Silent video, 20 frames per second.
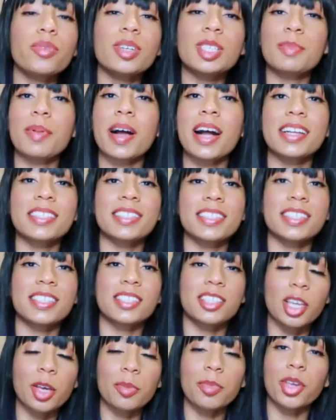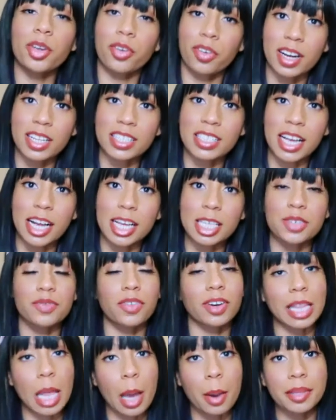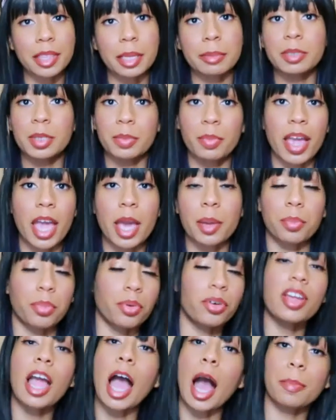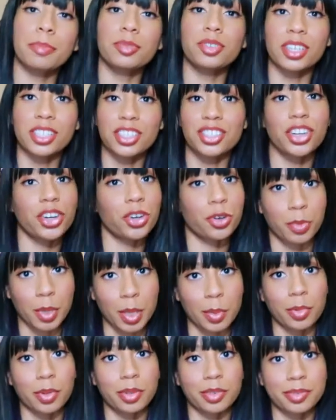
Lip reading: response is still being criticized for allowing them to ban pre-op transgender people.